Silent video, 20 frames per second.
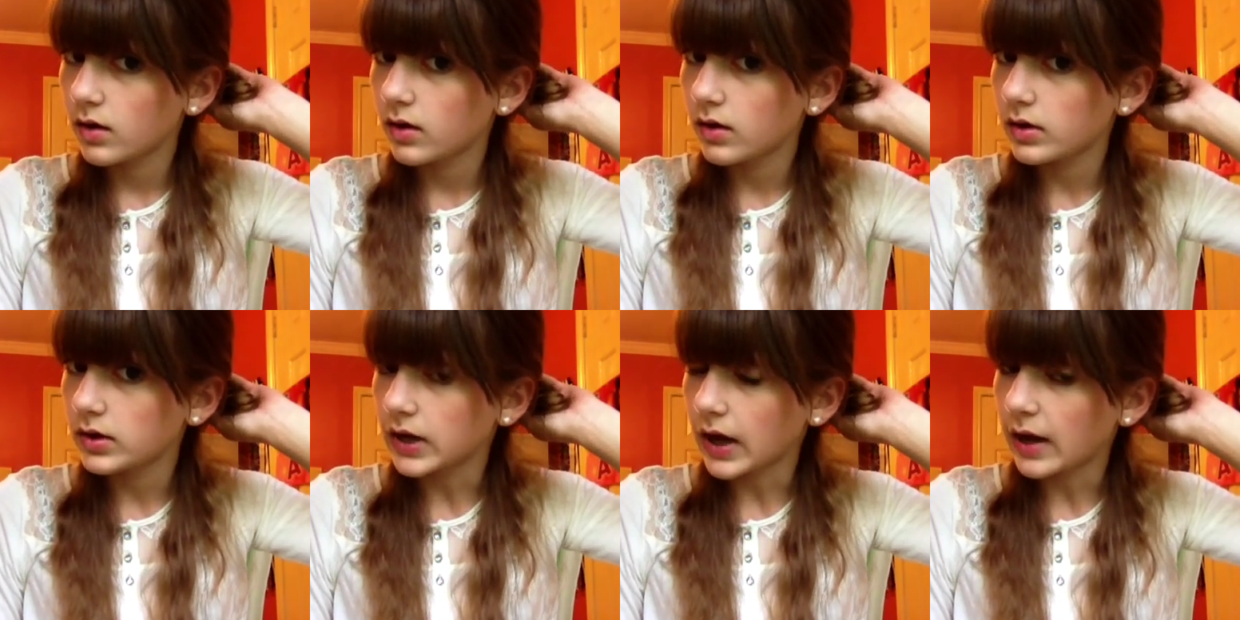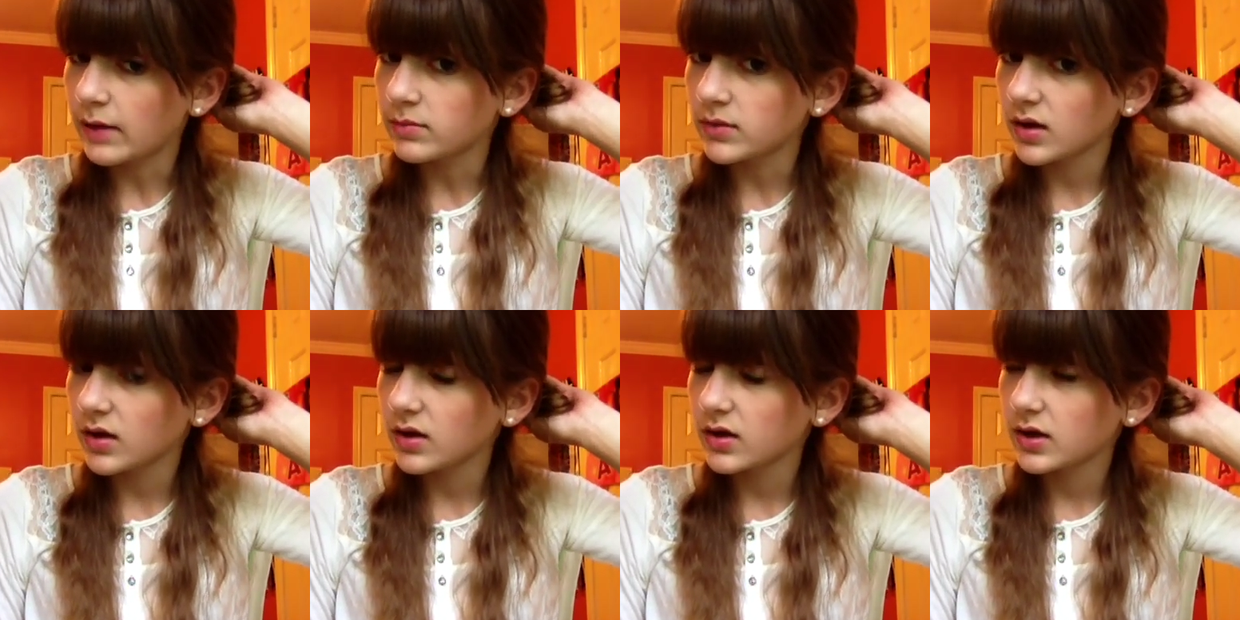And
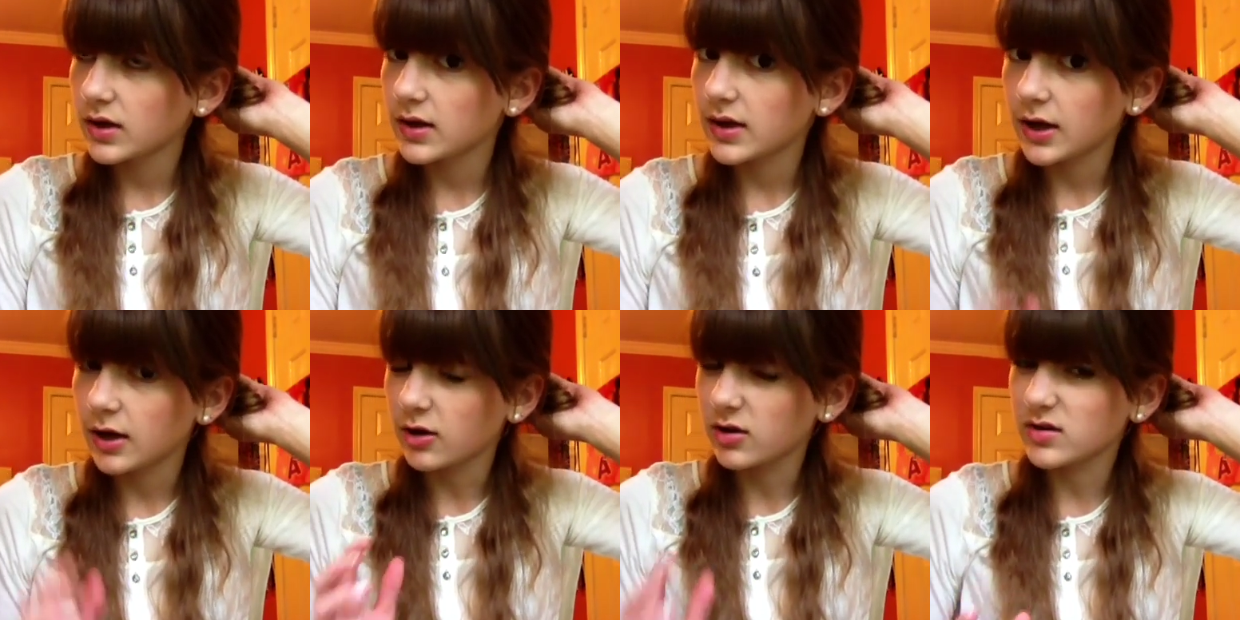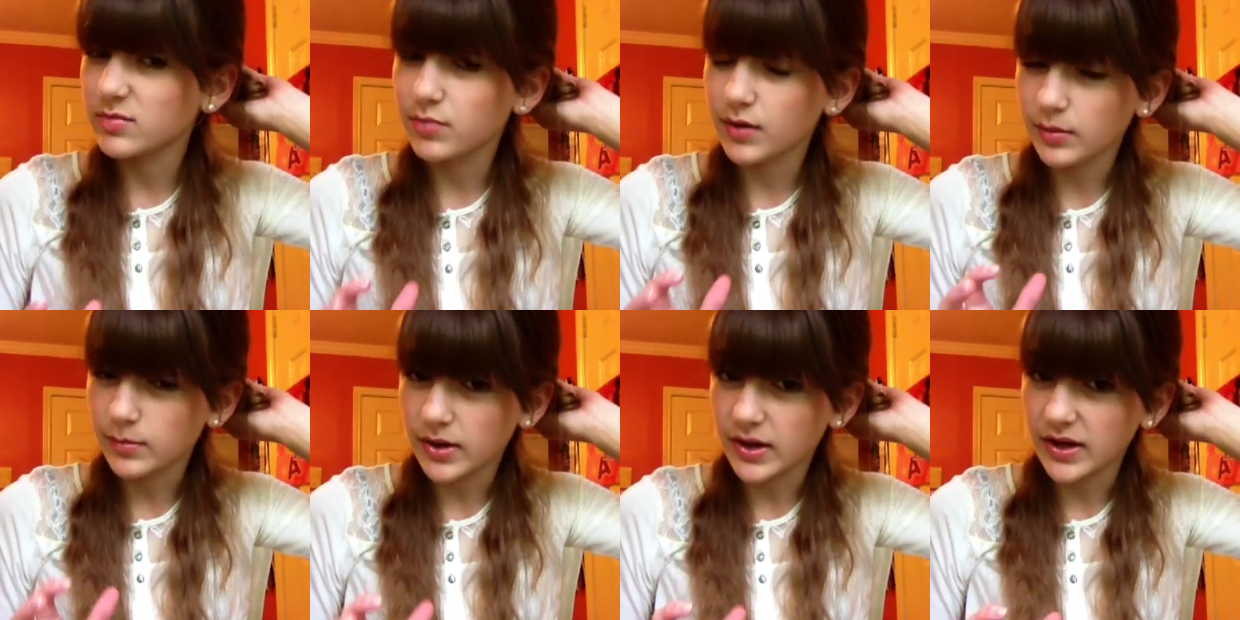I'm not going to
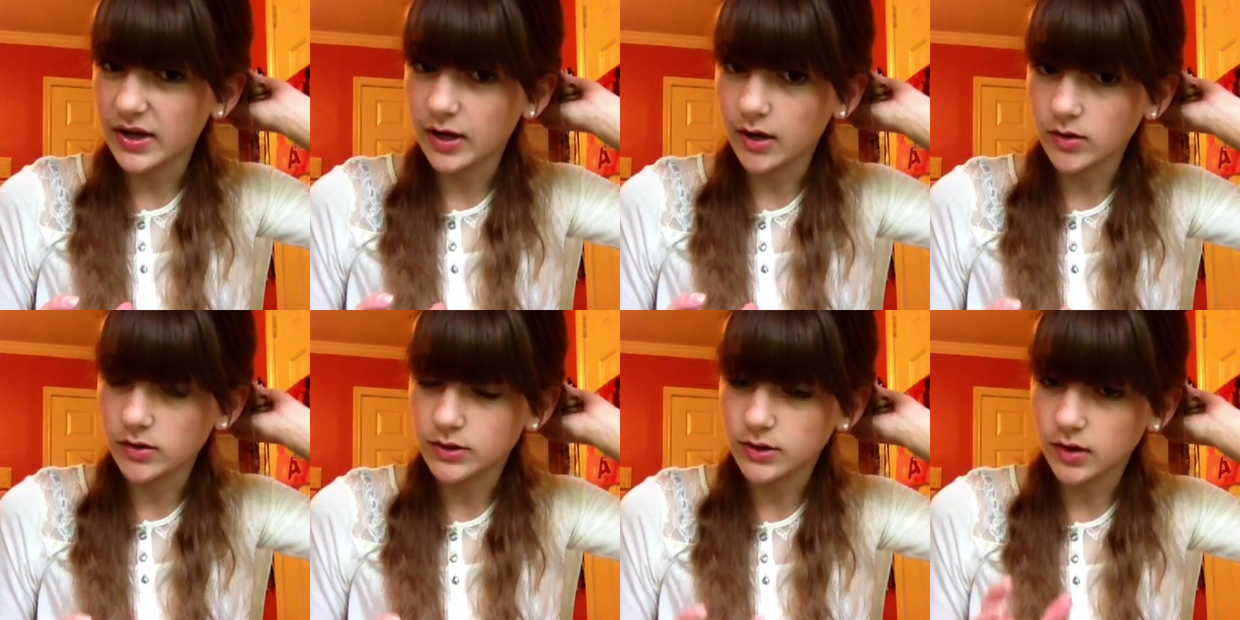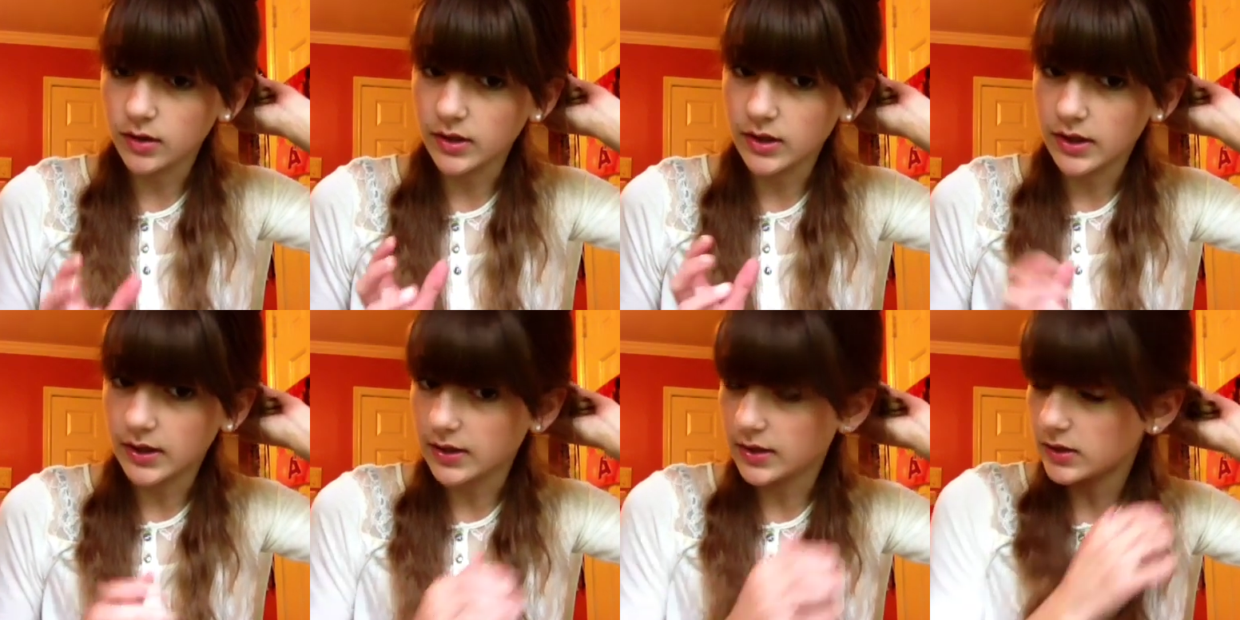hairspray my hair until
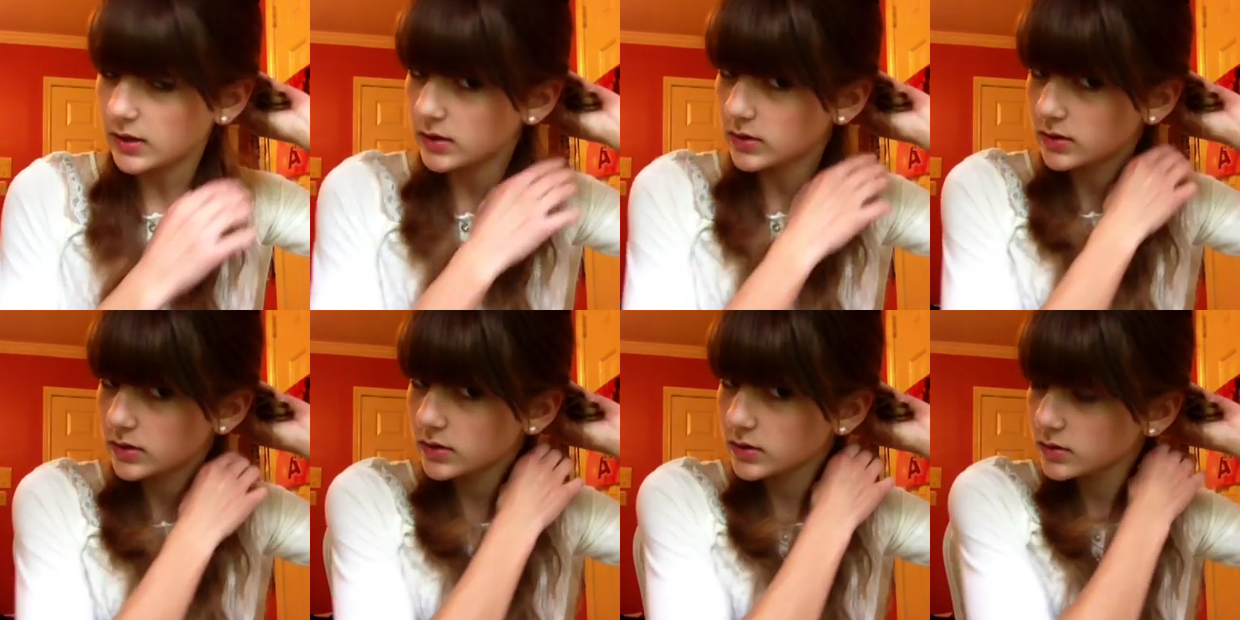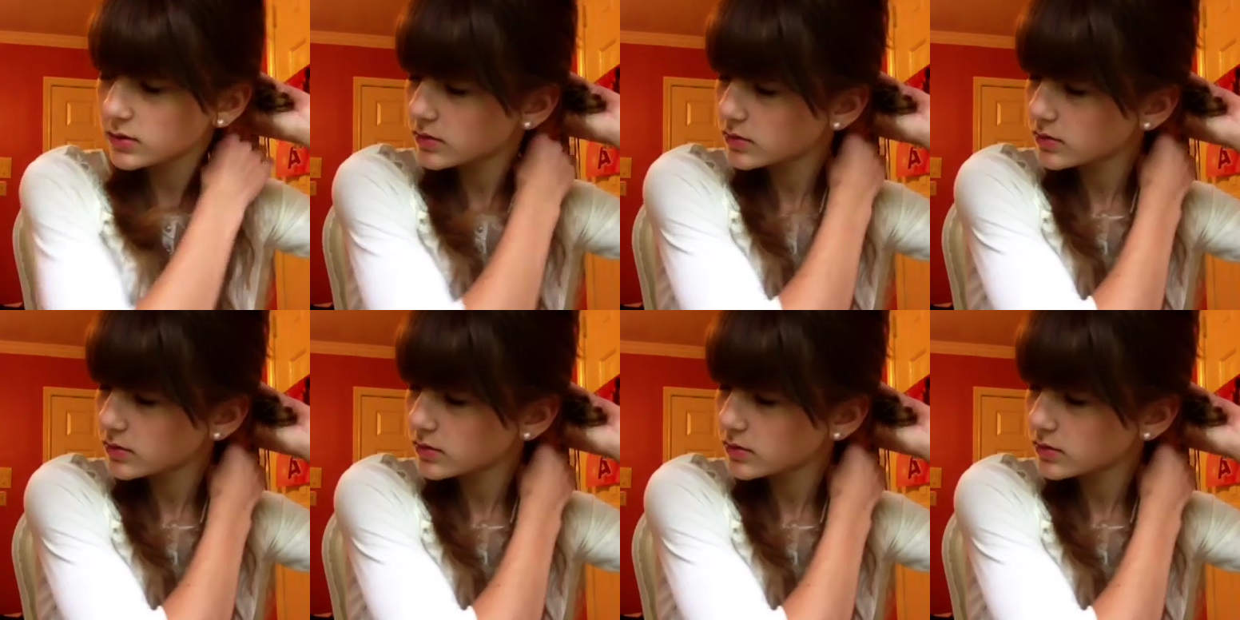the end.